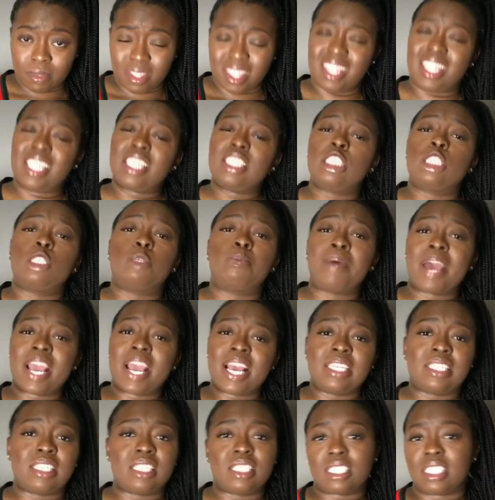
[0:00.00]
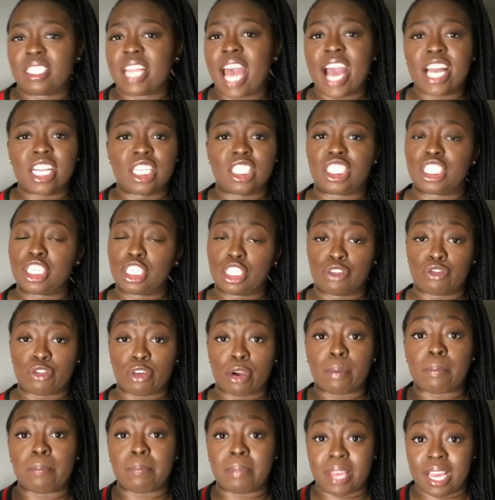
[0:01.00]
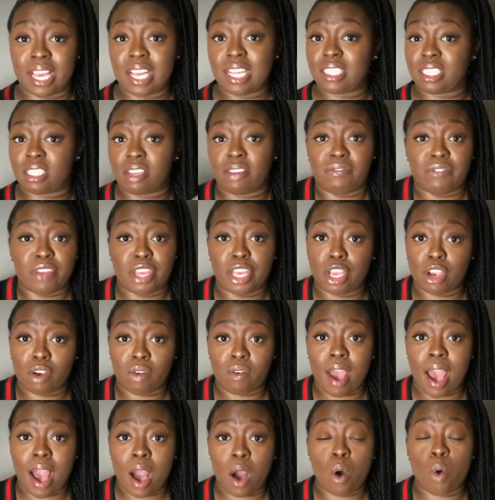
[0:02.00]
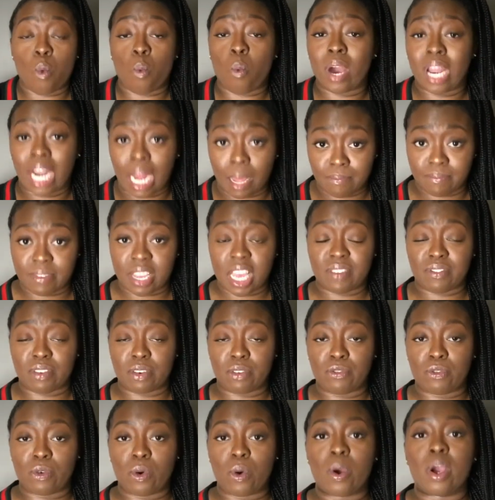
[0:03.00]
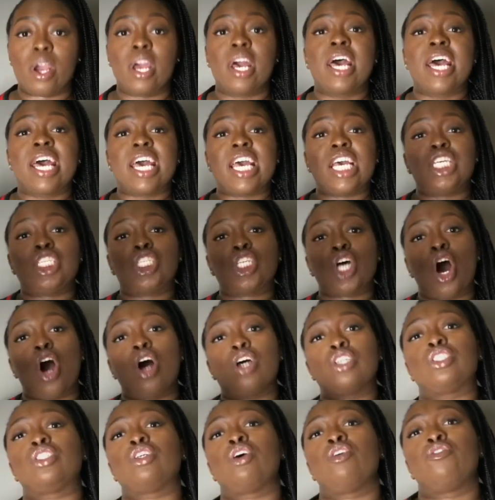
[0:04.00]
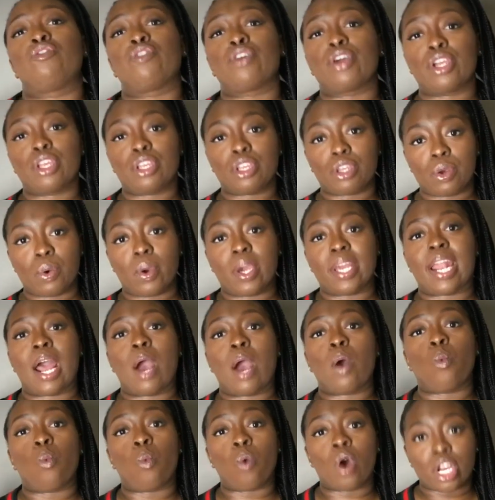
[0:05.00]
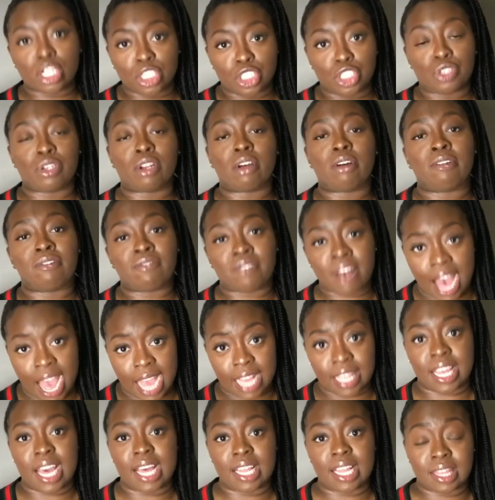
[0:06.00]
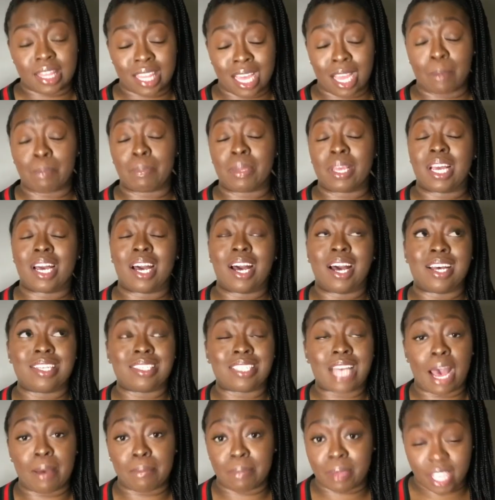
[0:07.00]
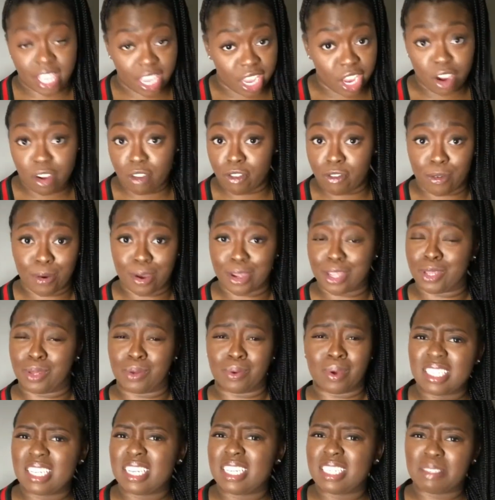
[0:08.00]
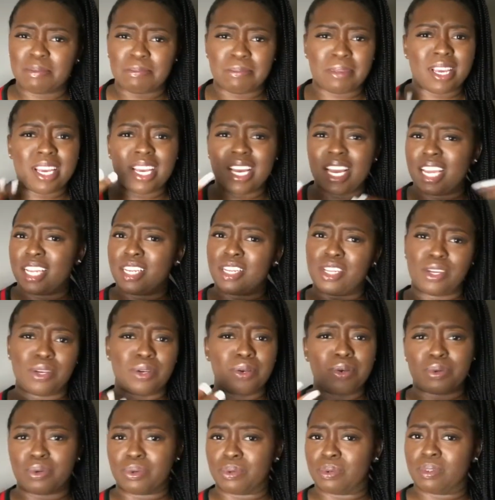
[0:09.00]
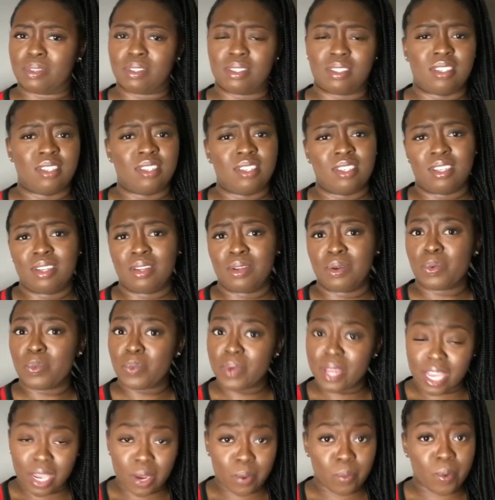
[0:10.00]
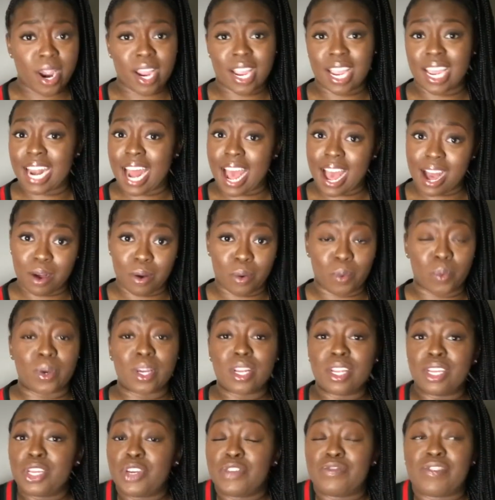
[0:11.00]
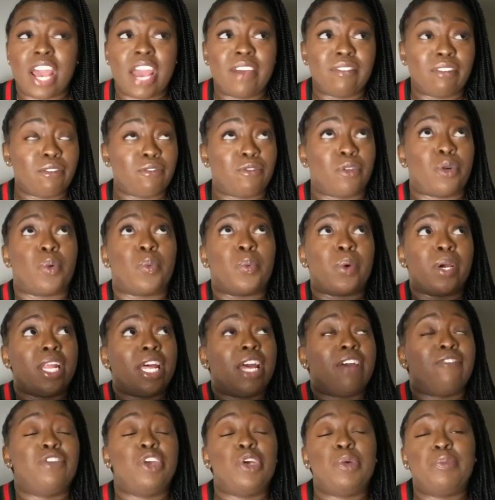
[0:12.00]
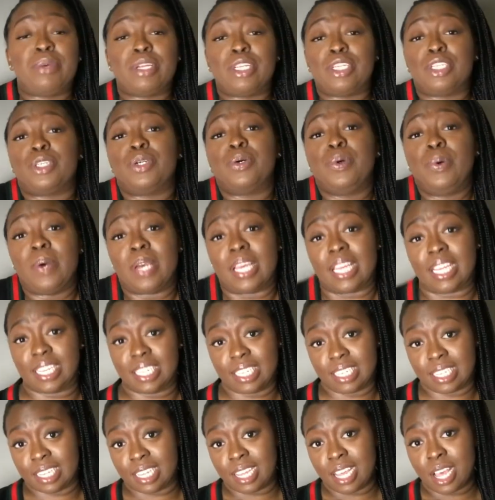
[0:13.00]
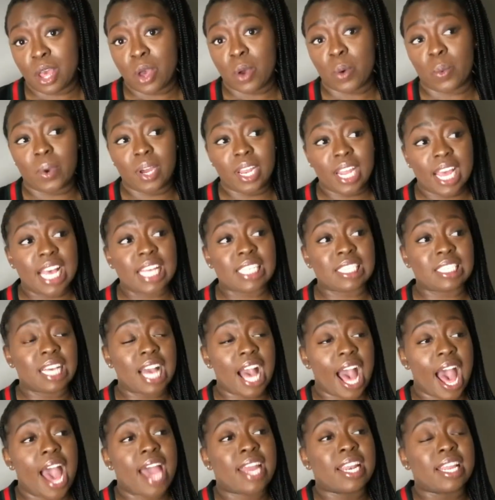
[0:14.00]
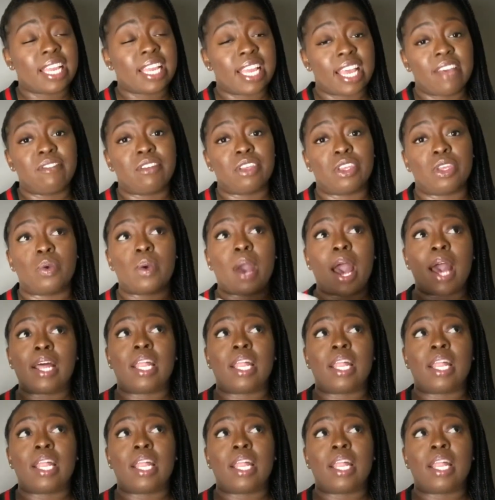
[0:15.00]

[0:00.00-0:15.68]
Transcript: This space is not just for me to figure out what I'm favored for. It's also for you. And I want you to find that thing because I'm here for you. It's me and you. We can work it out. What are you favored for? What have you been doing? What has God given you?